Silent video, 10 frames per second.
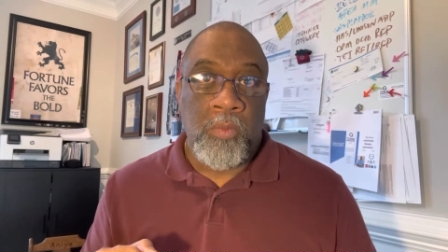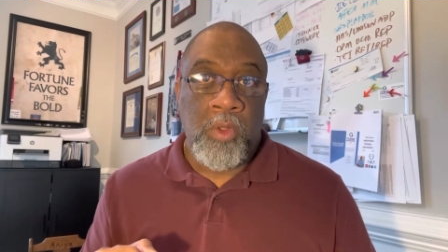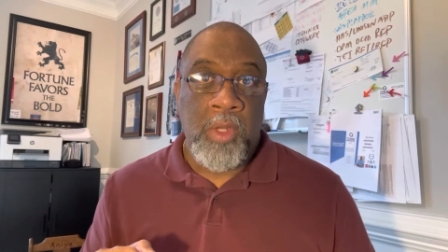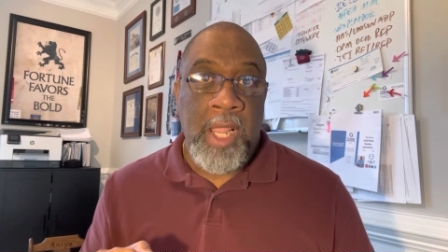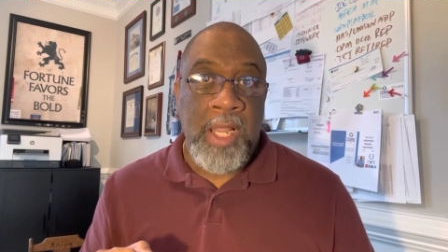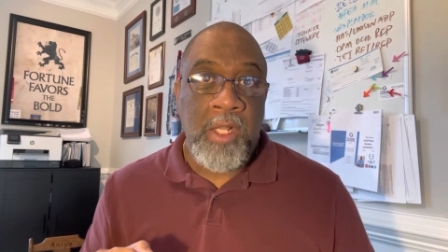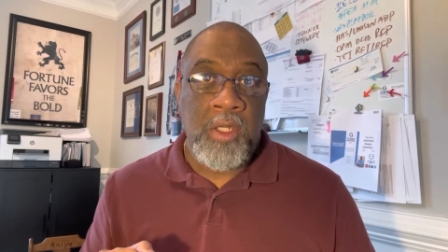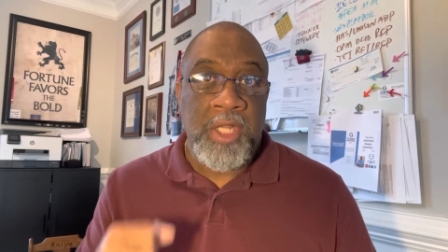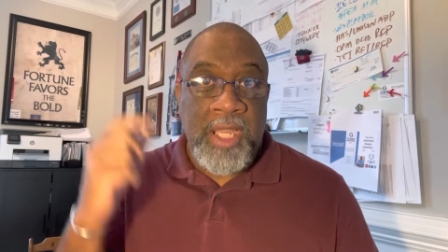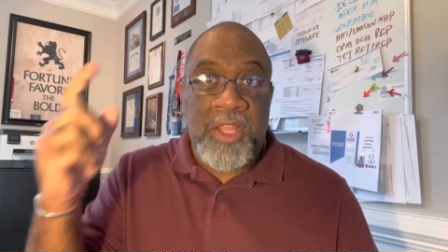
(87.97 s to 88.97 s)
okay,
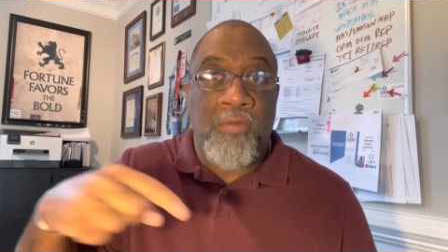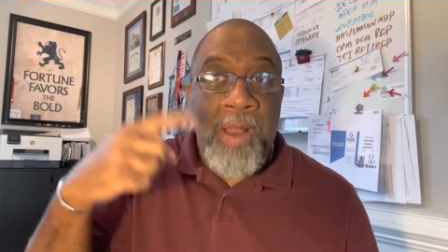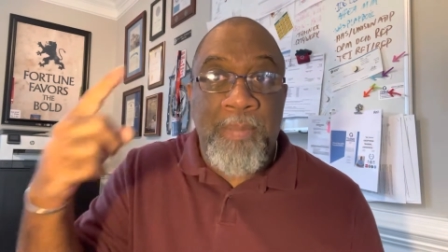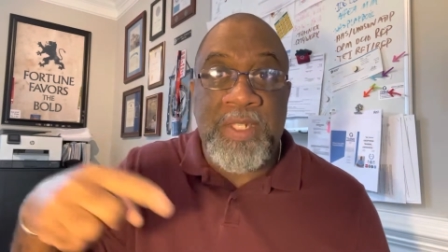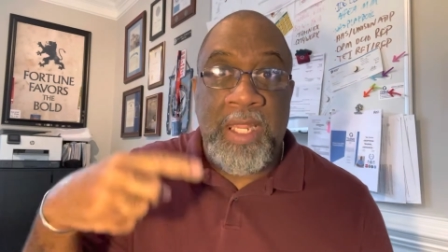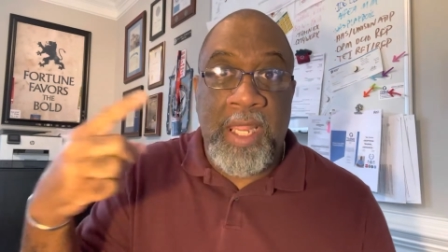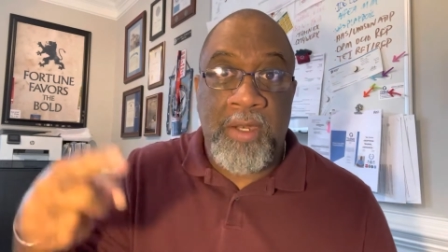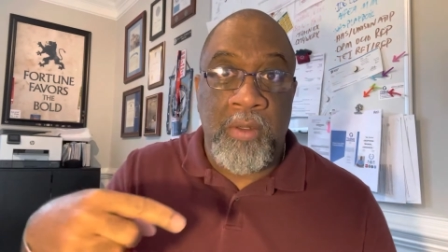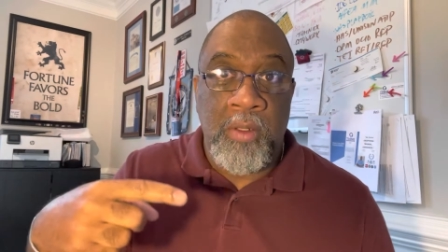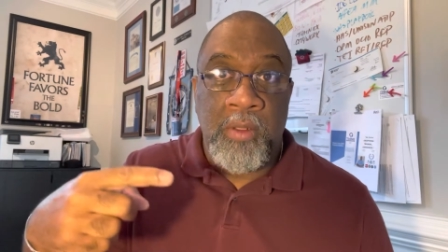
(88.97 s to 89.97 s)
to get the reps
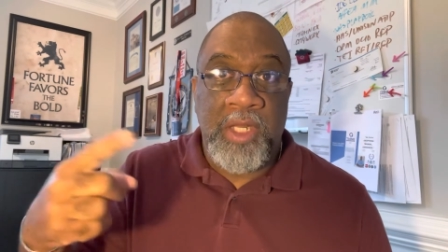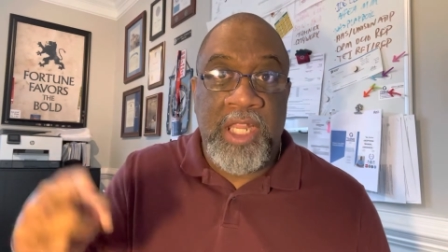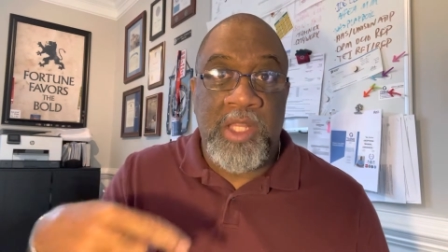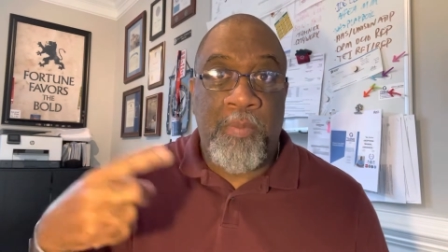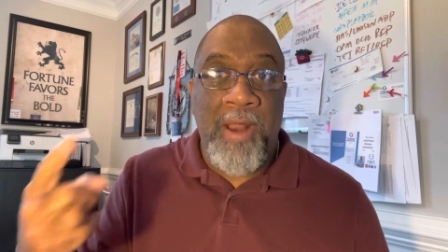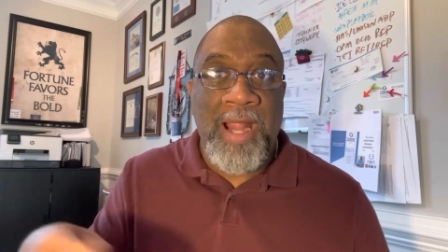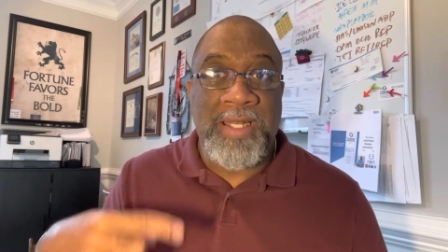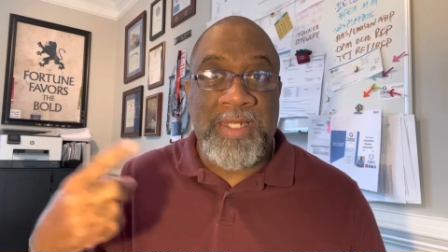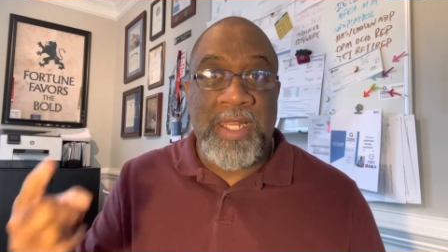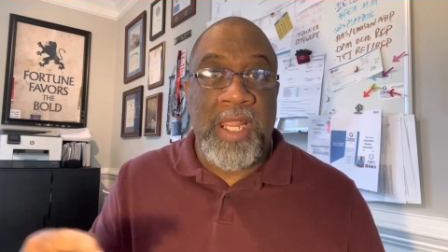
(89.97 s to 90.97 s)
in, to get the
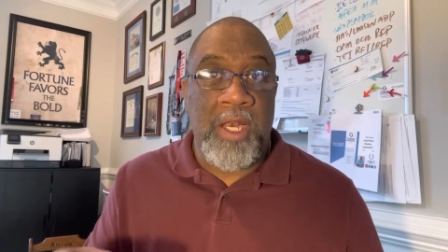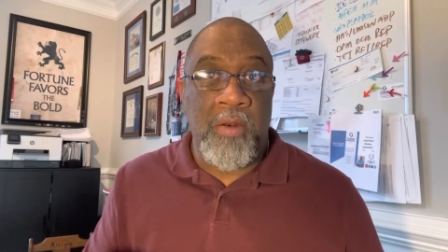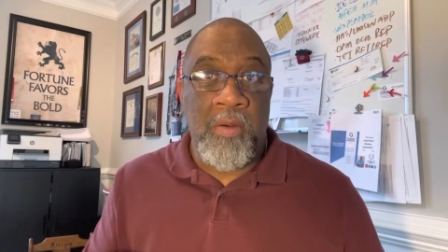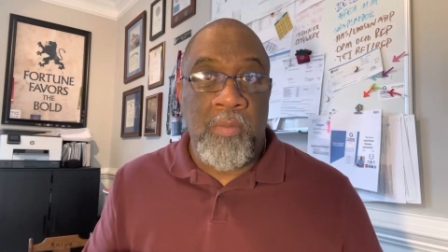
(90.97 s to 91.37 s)
practice in.